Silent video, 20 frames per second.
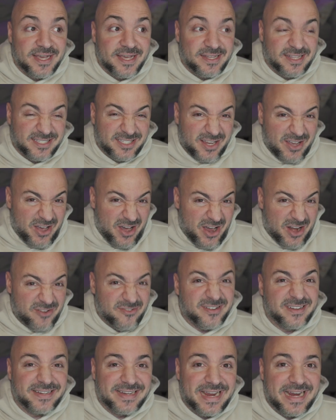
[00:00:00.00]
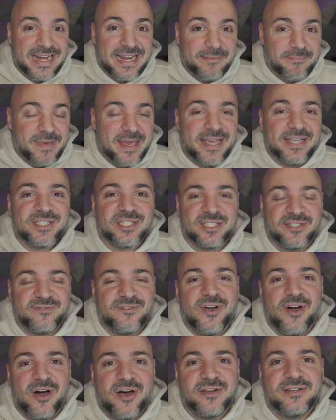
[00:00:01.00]
that's 180 pieces of
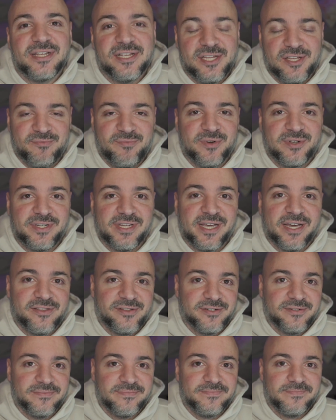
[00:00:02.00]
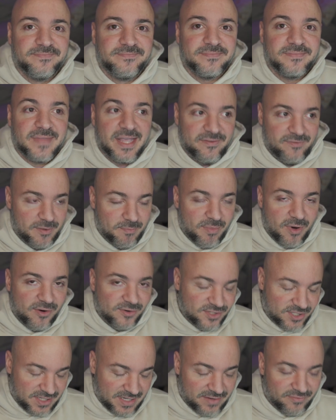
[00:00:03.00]
content you put together if you
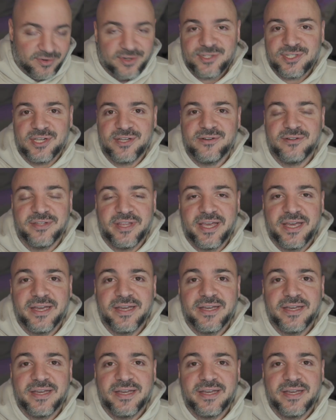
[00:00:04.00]
post it every single day.